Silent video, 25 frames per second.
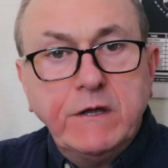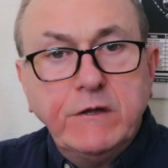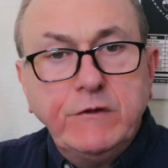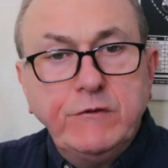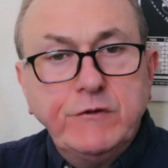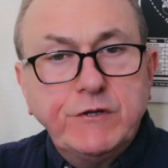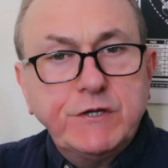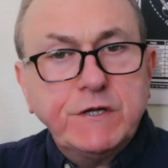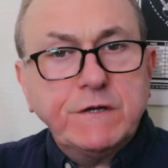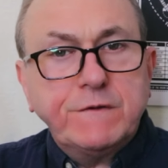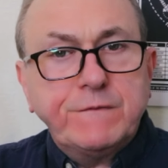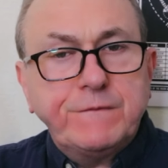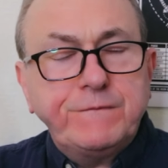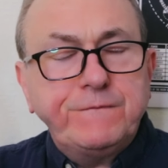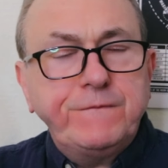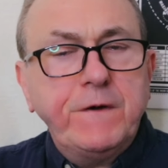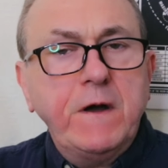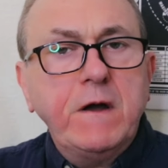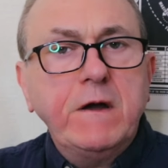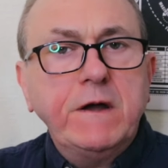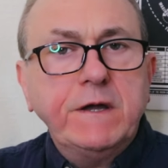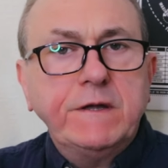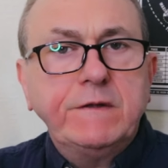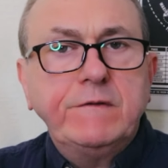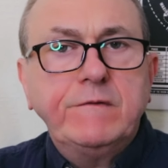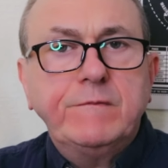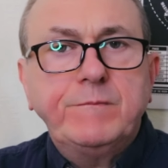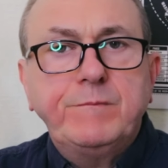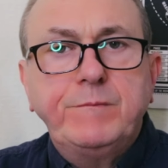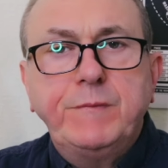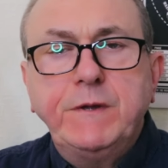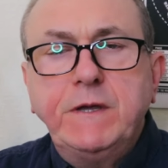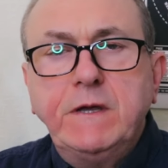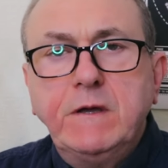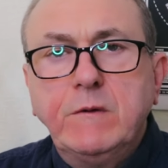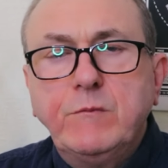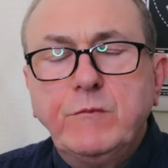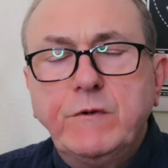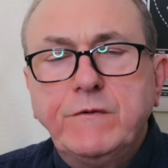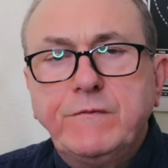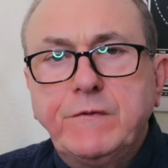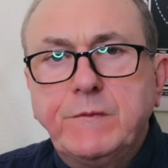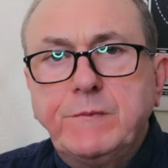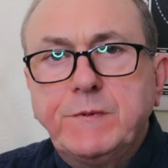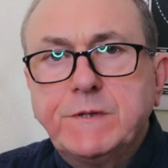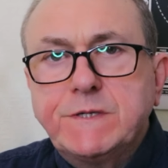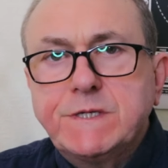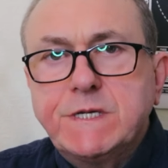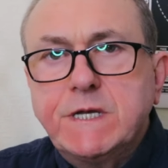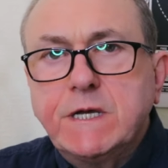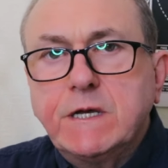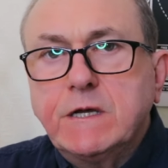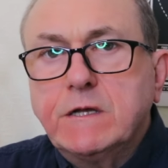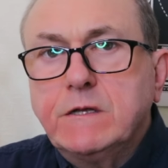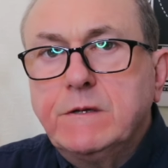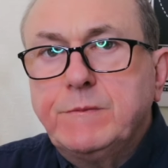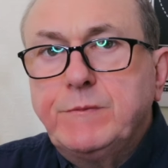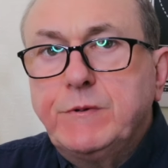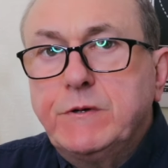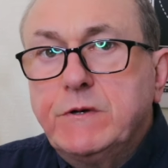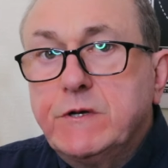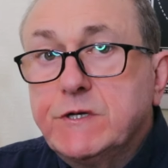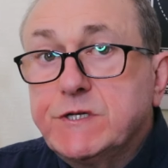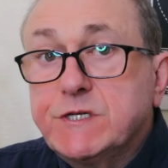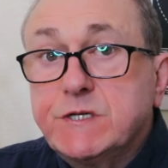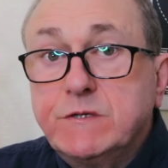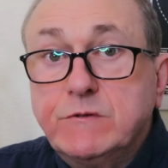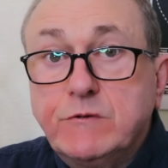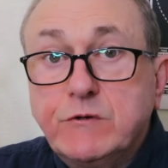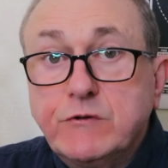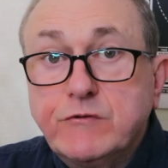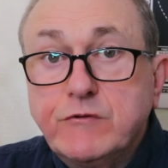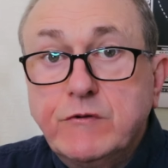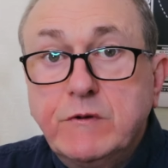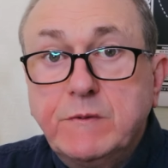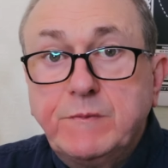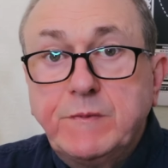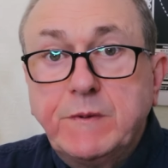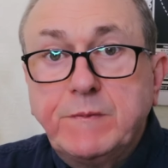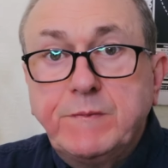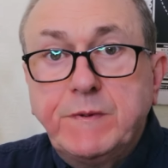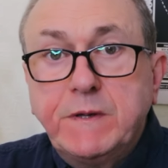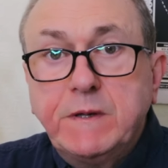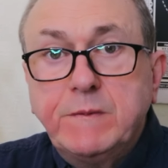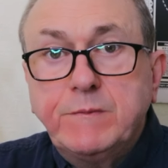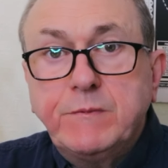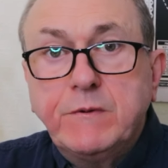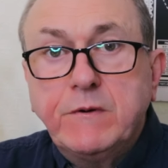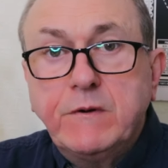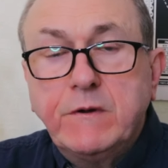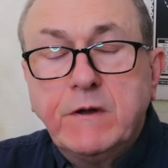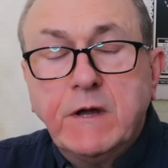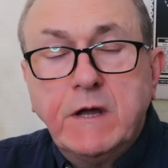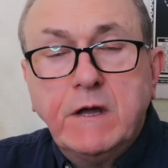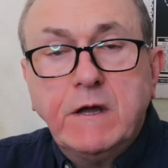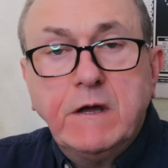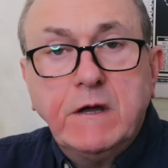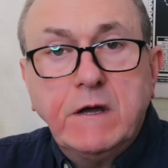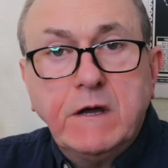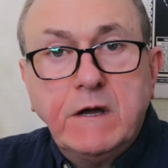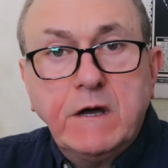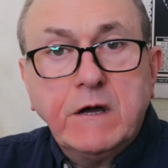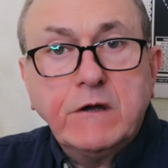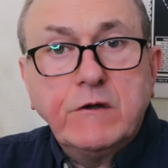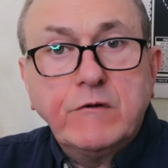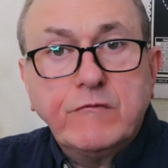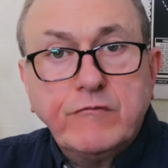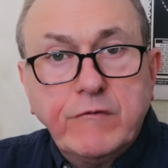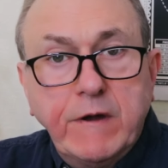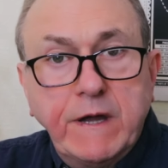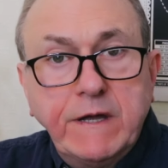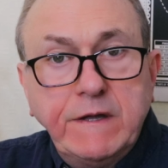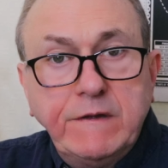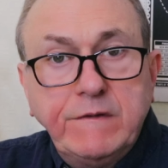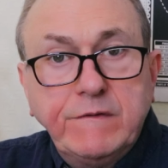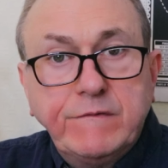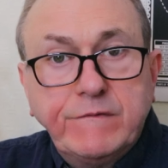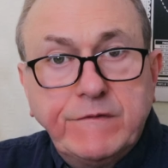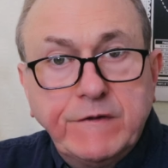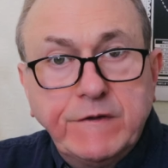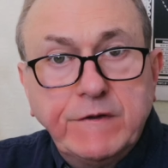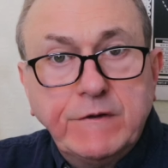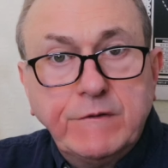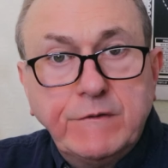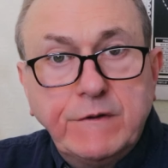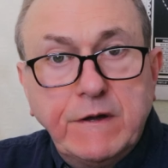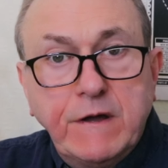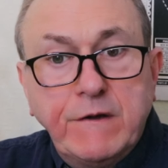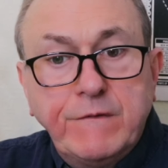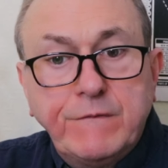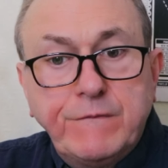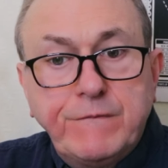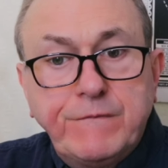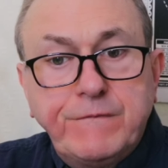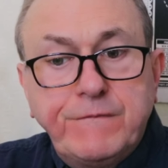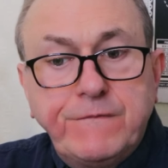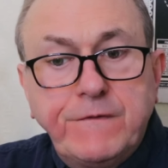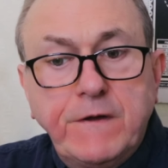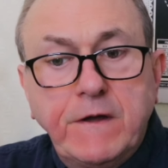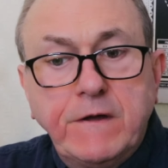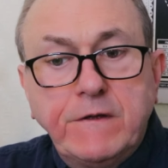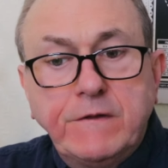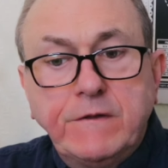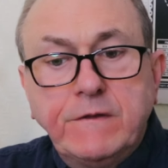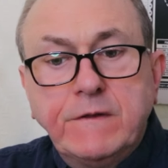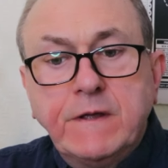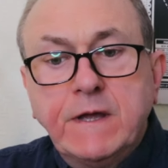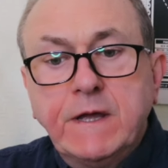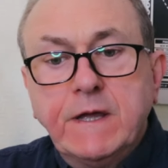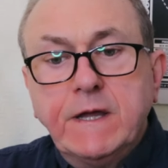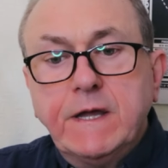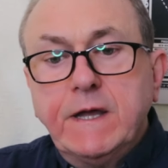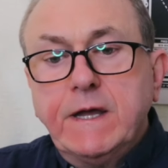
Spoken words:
you just find being with a particular person or group of people a great deal of fun.